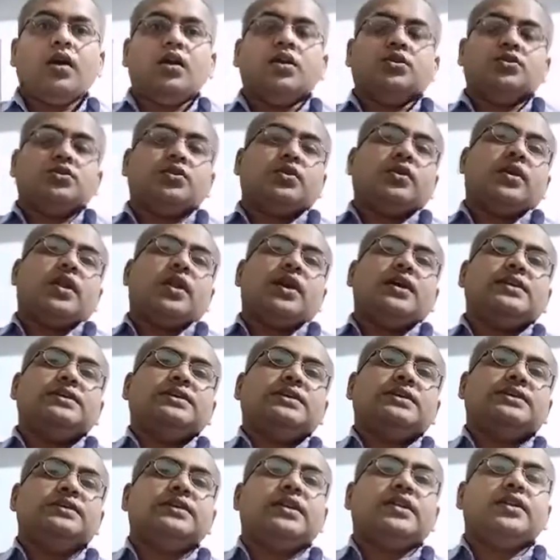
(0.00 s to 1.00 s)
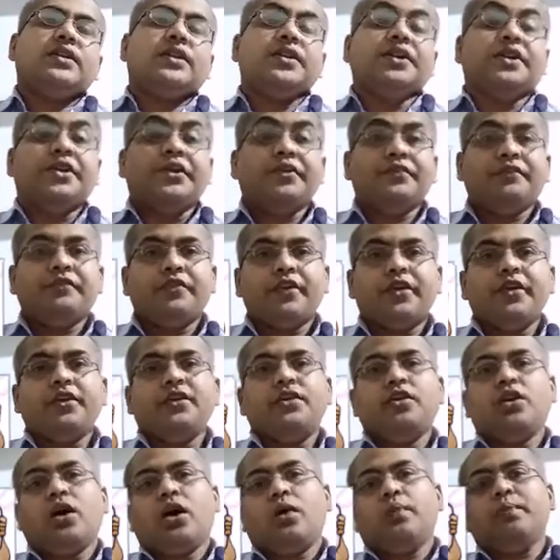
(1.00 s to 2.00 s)
So class, these are the
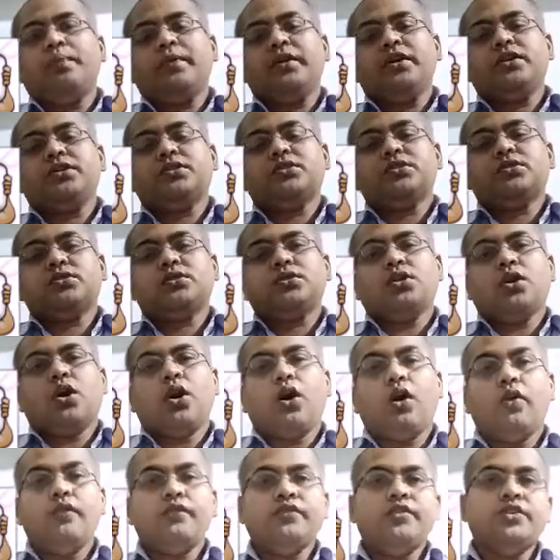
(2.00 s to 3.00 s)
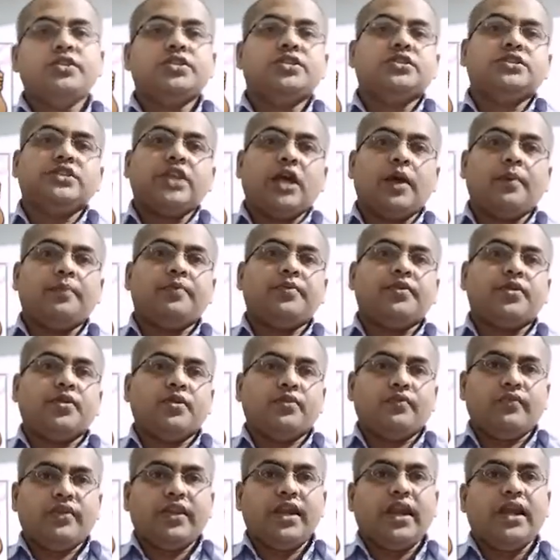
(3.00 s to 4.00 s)
different topics of this
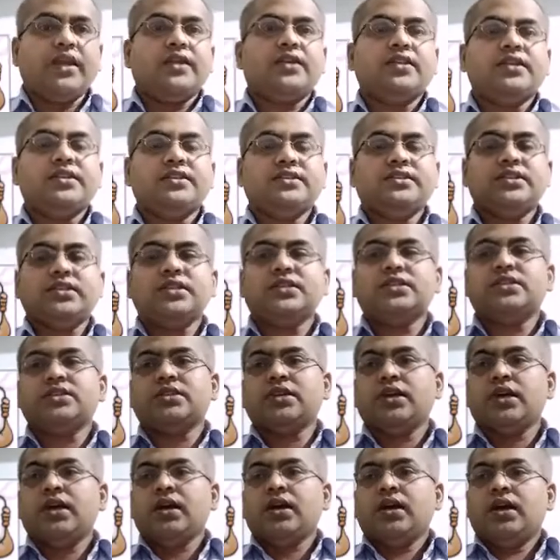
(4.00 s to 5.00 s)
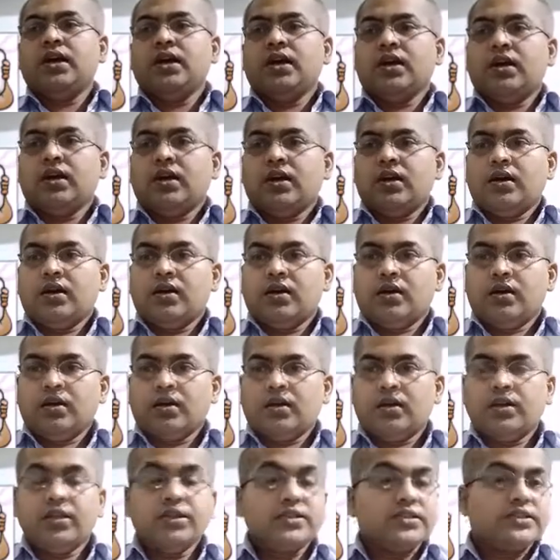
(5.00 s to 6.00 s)
chapter we had just
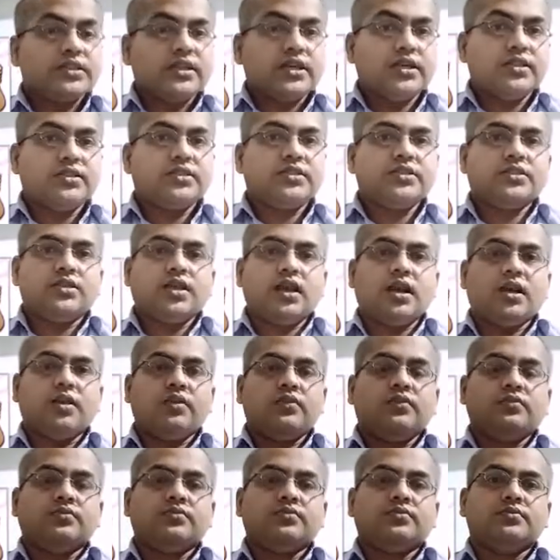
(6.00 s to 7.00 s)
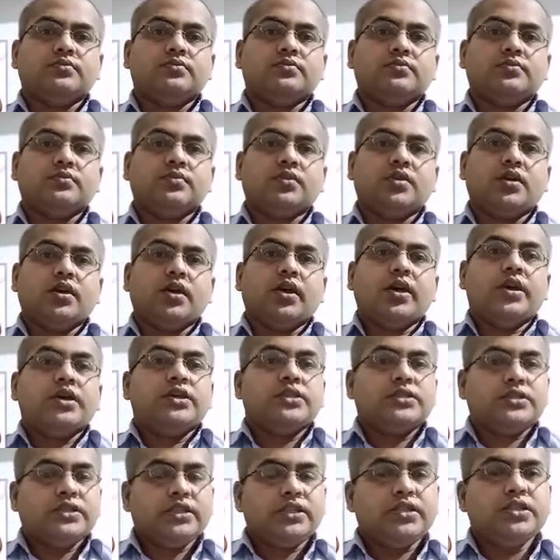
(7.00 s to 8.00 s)
discussed now.
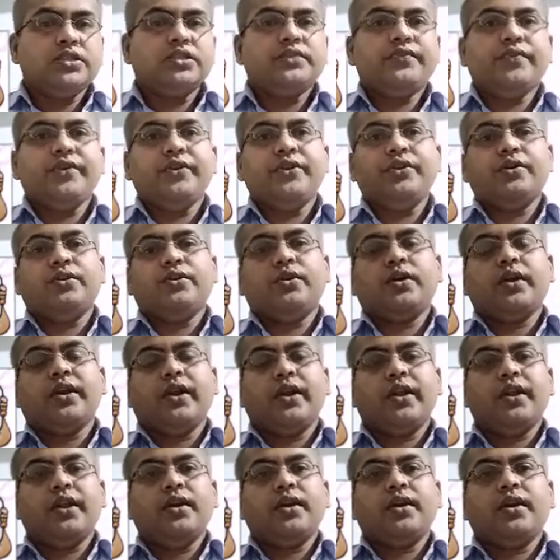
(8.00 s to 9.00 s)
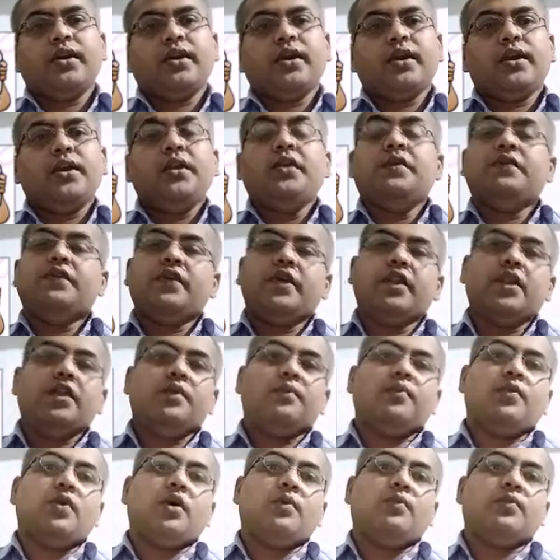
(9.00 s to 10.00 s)
See this video again and again. If any
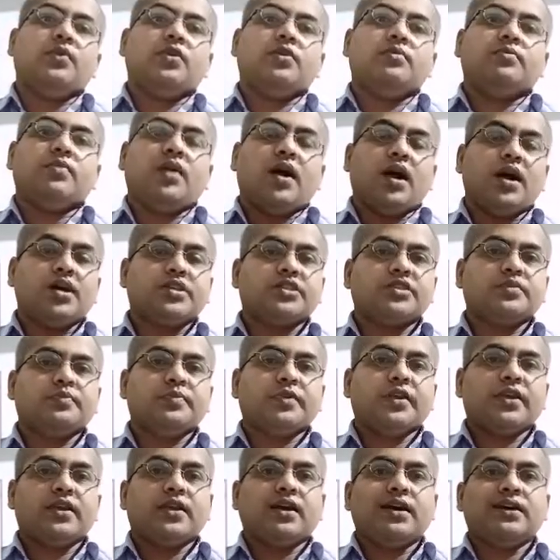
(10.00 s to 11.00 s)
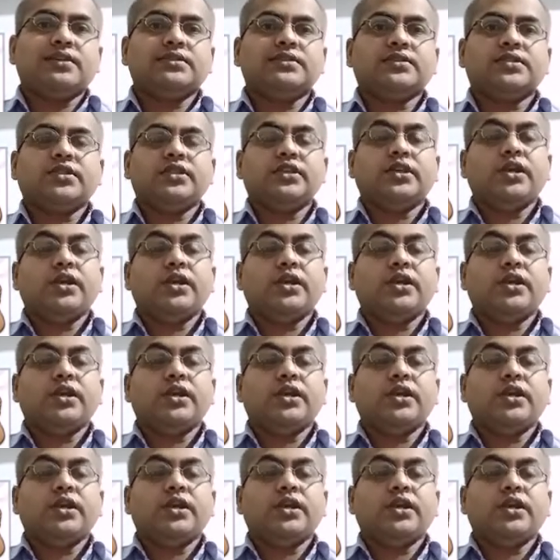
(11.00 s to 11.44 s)
problem, ask me, class.